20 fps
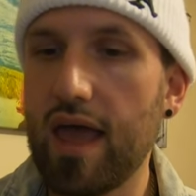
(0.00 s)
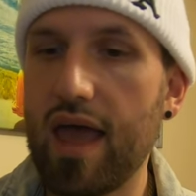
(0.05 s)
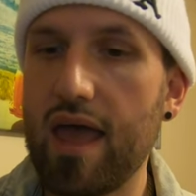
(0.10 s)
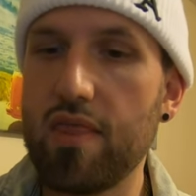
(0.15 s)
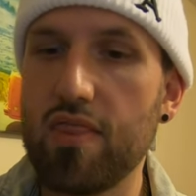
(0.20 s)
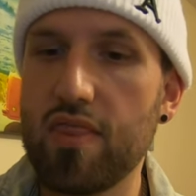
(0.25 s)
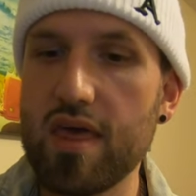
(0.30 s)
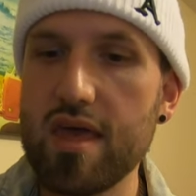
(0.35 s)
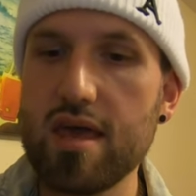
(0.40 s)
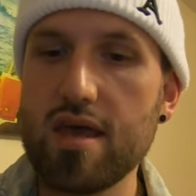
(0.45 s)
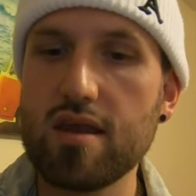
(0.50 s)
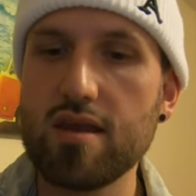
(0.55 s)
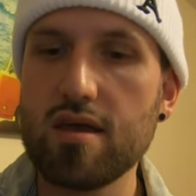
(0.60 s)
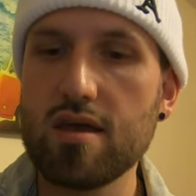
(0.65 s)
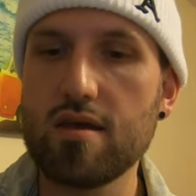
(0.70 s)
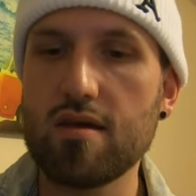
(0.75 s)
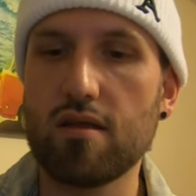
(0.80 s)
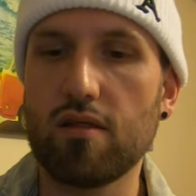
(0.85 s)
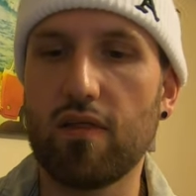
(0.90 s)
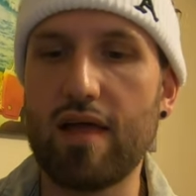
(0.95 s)
And then
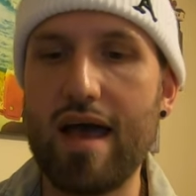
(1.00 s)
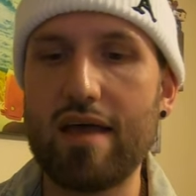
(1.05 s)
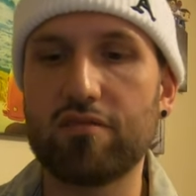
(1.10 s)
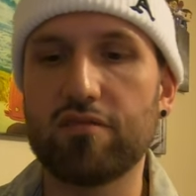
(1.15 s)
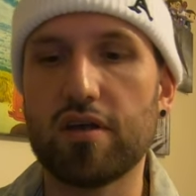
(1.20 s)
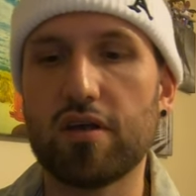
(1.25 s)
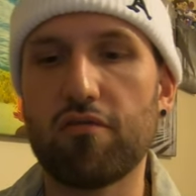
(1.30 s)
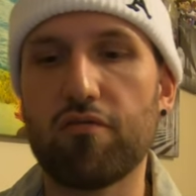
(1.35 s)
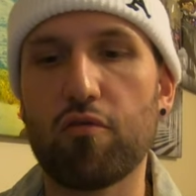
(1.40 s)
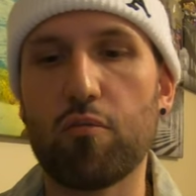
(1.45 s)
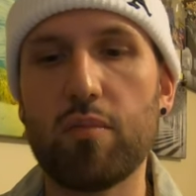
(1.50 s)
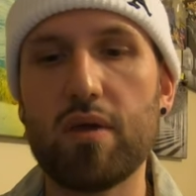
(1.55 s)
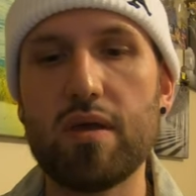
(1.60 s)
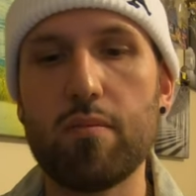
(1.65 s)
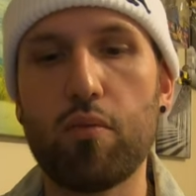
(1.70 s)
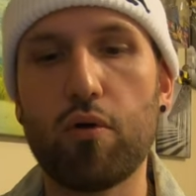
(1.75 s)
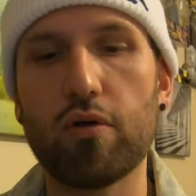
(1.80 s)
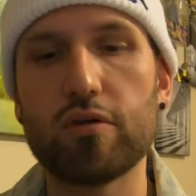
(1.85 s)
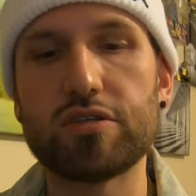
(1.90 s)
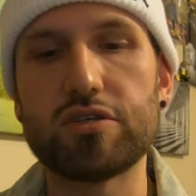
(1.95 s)
last thing for me
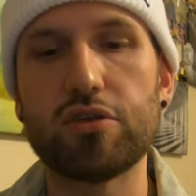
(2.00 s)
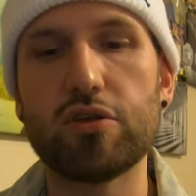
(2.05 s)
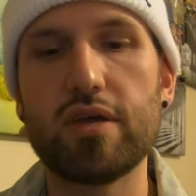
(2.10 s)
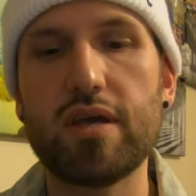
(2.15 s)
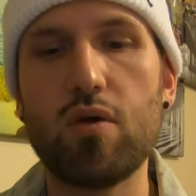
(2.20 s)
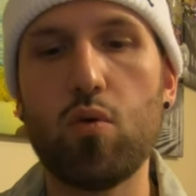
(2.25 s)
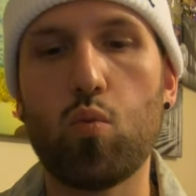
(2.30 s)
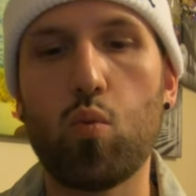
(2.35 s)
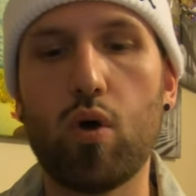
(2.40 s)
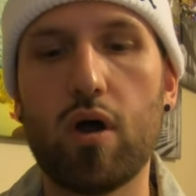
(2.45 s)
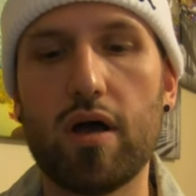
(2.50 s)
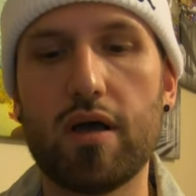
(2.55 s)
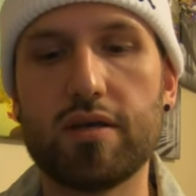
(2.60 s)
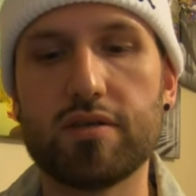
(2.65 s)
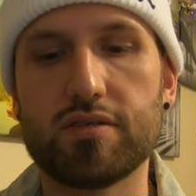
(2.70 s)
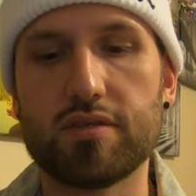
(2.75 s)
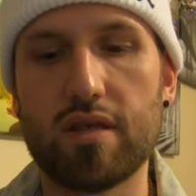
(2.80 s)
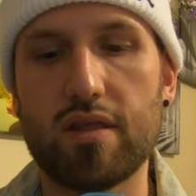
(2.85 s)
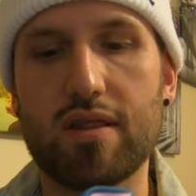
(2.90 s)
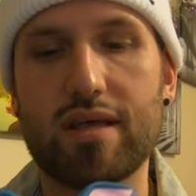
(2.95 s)
personally
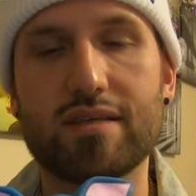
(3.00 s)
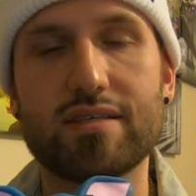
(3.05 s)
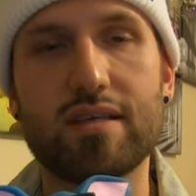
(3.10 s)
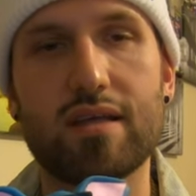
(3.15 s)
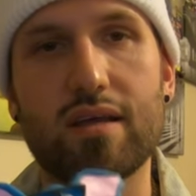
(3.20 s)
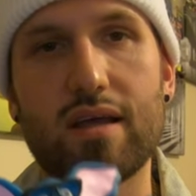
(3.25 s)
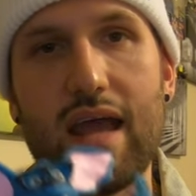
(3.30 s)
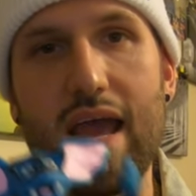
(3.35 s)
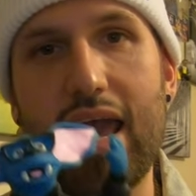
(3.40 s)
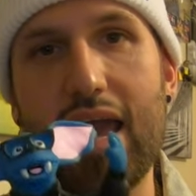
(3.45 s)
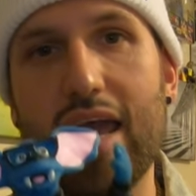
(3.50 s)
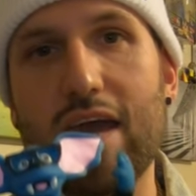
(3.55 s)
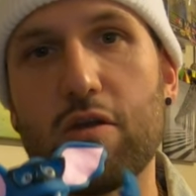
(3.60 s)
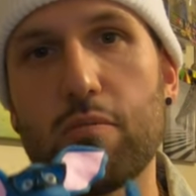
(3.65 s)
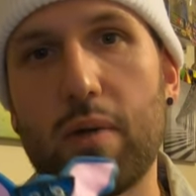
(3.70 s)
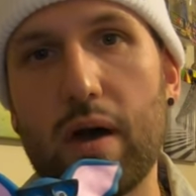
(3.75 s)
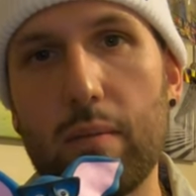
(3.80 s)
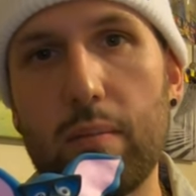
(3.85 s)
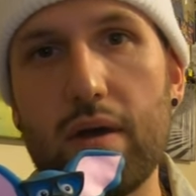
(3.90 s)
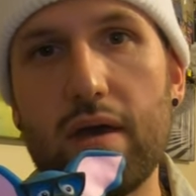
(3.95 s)
was this hand
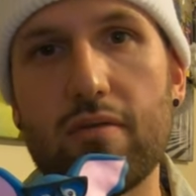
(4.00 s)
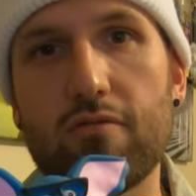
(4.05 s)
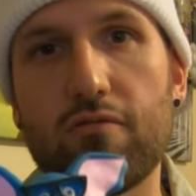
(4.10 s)
puppet